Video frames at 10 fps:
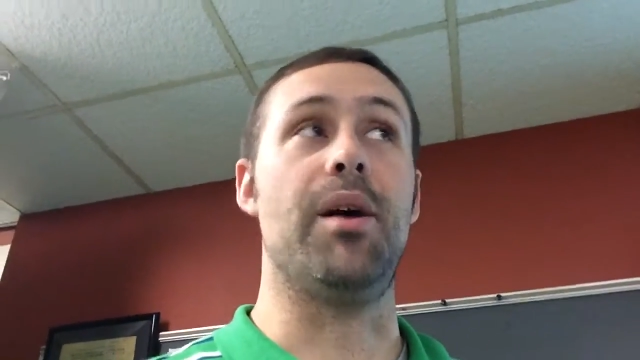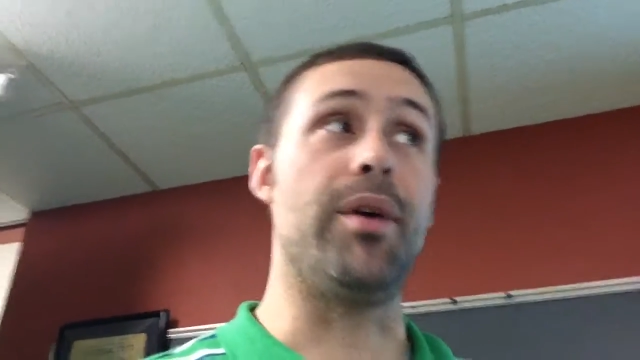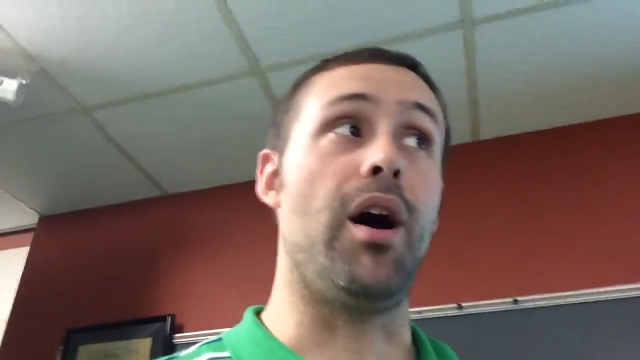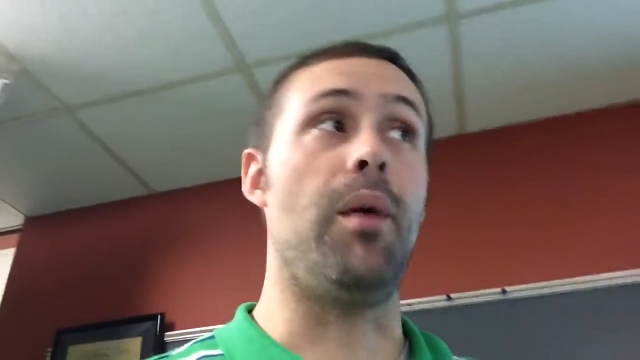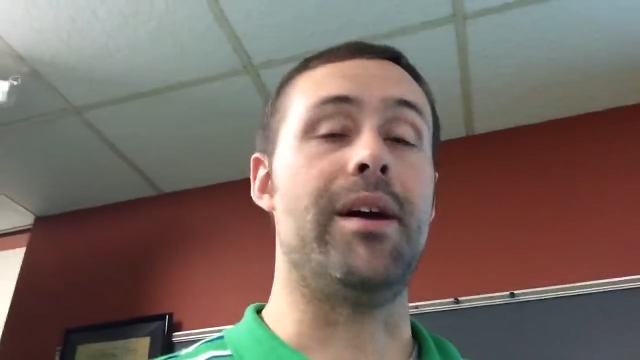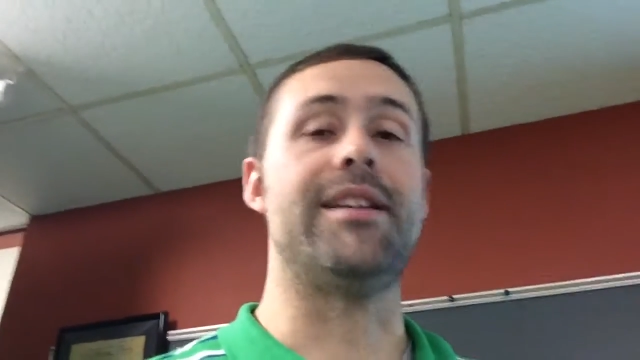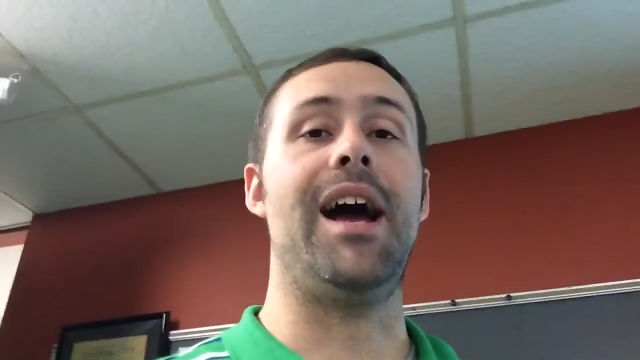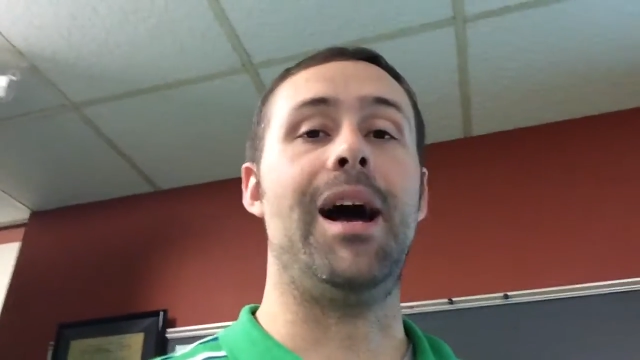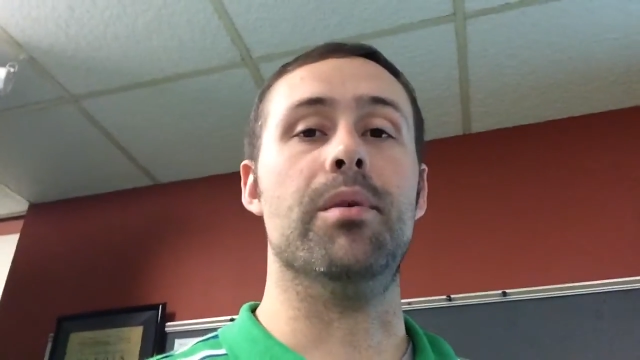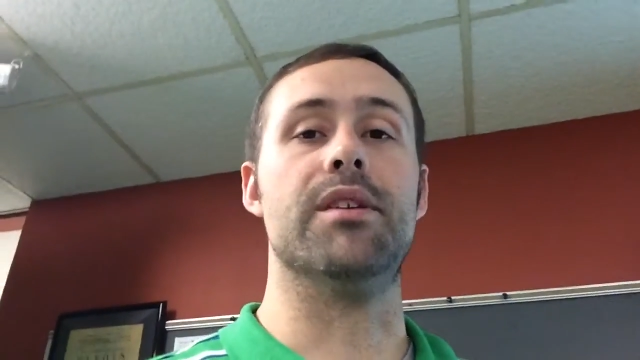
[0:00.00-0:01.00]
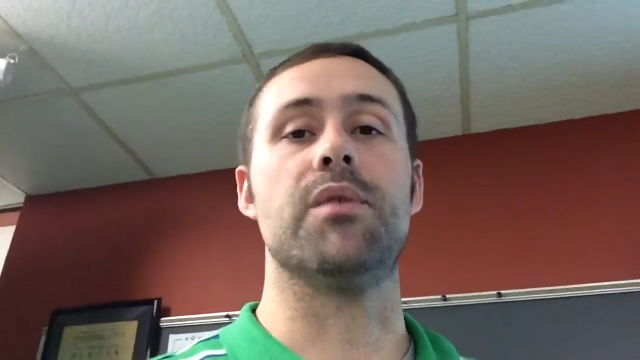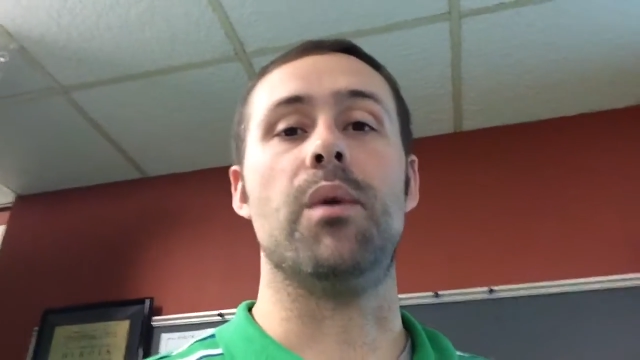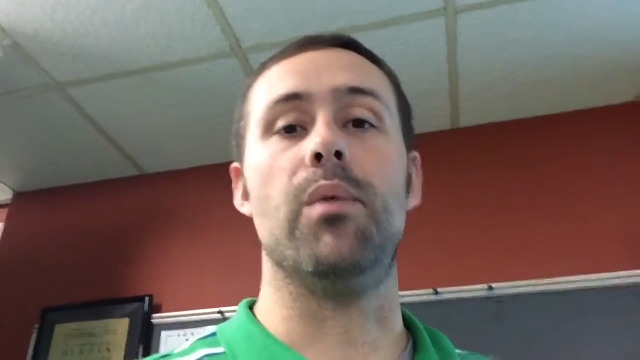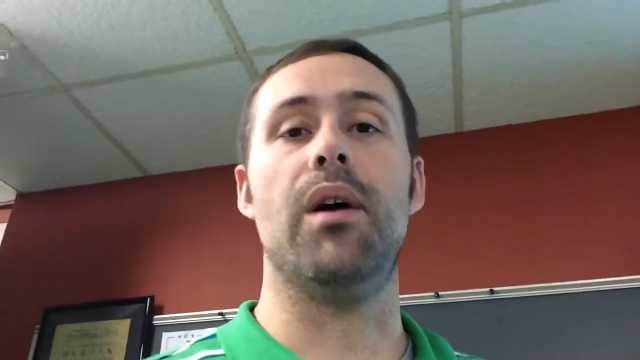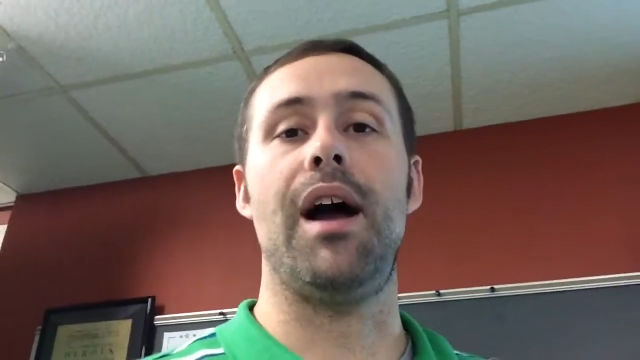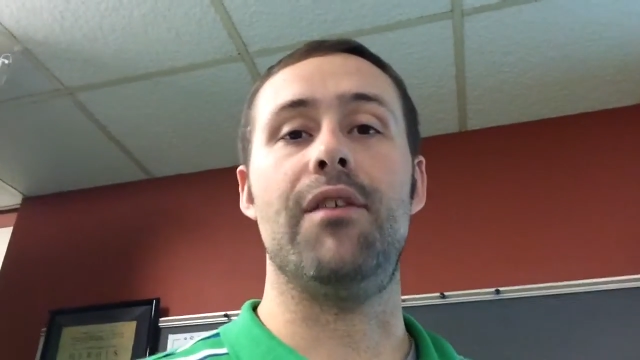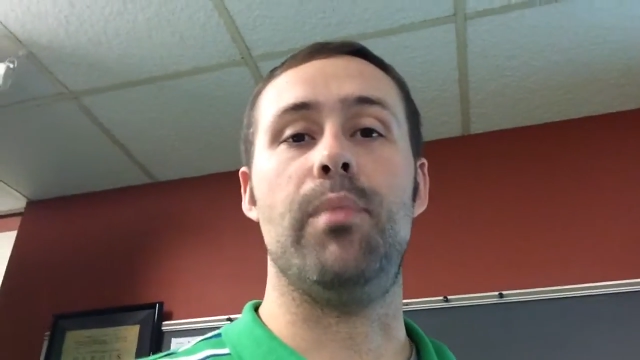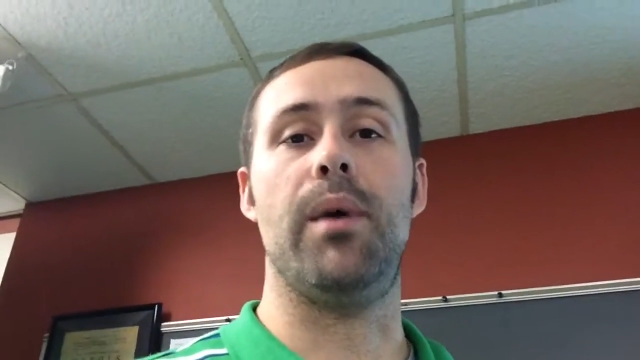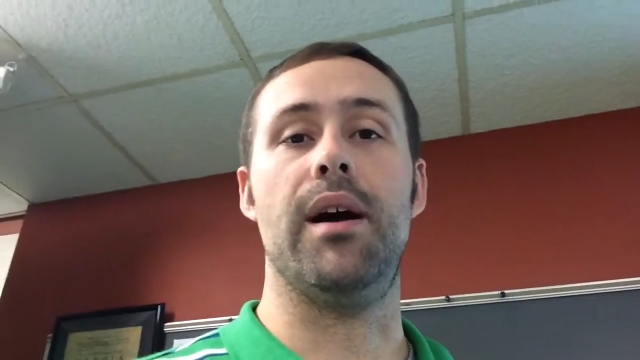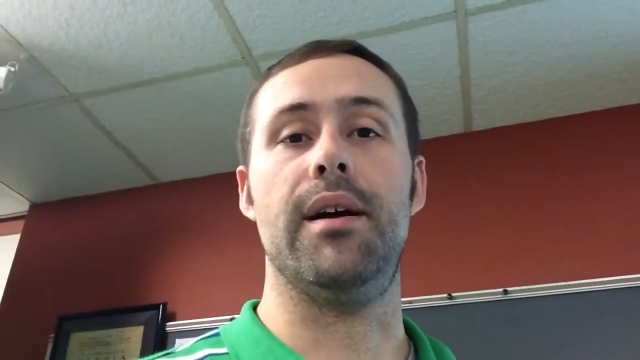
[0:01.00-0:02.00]
I'll be on my tablet, so I will have
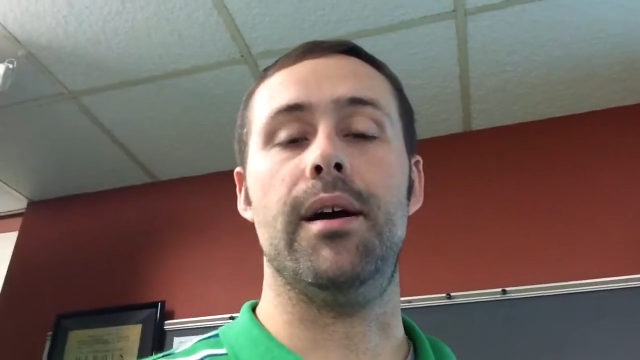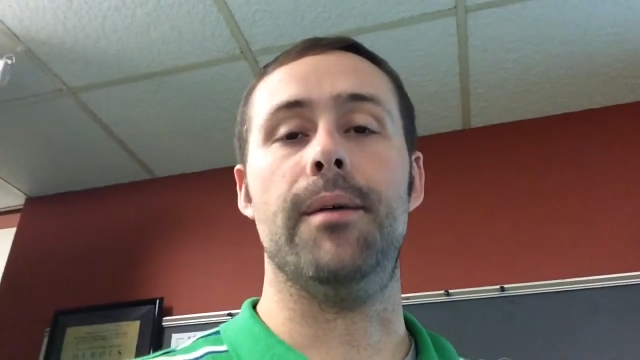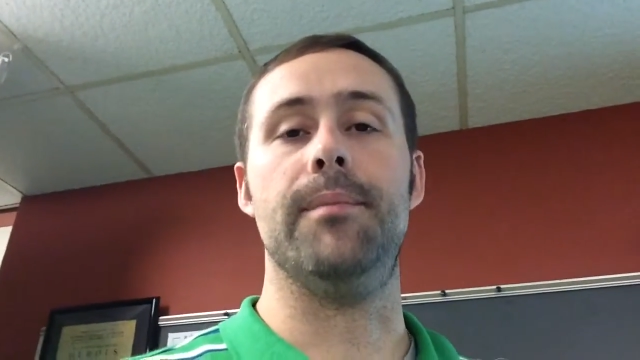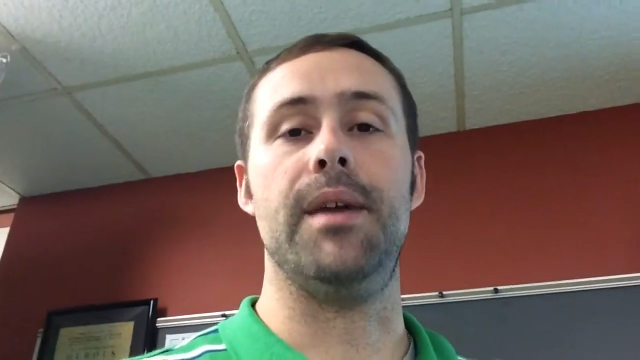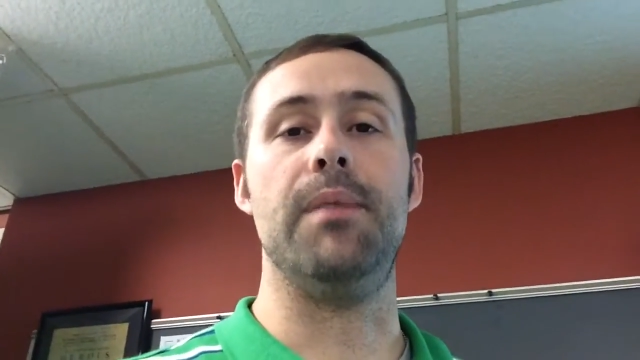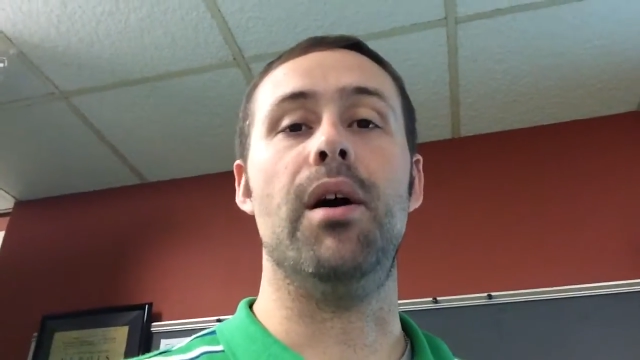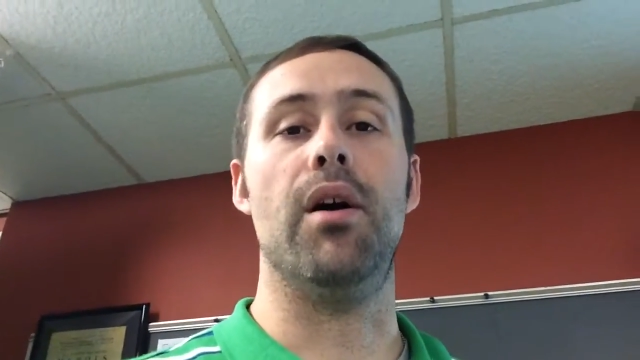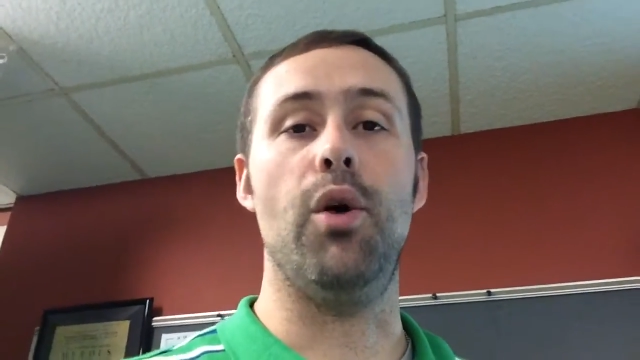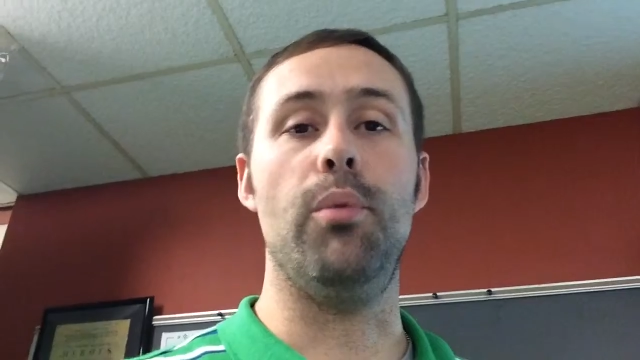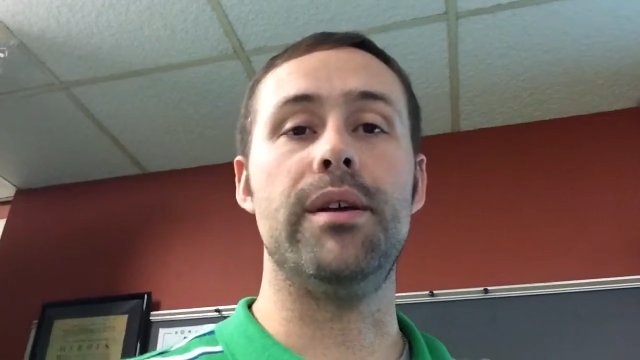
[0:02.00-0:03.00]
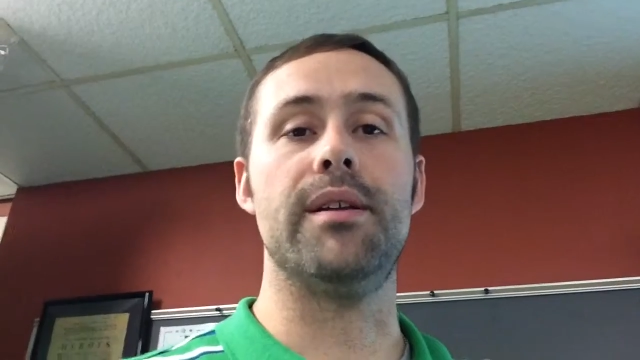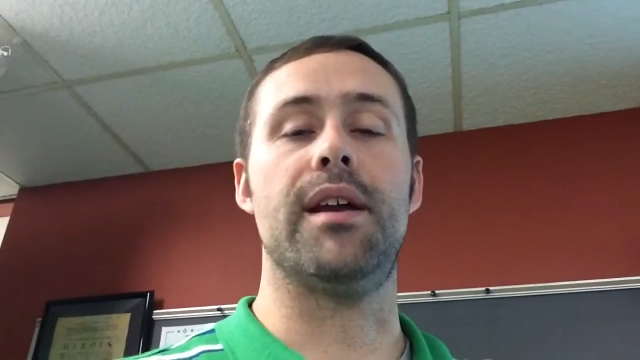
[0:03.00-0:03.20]
my email open,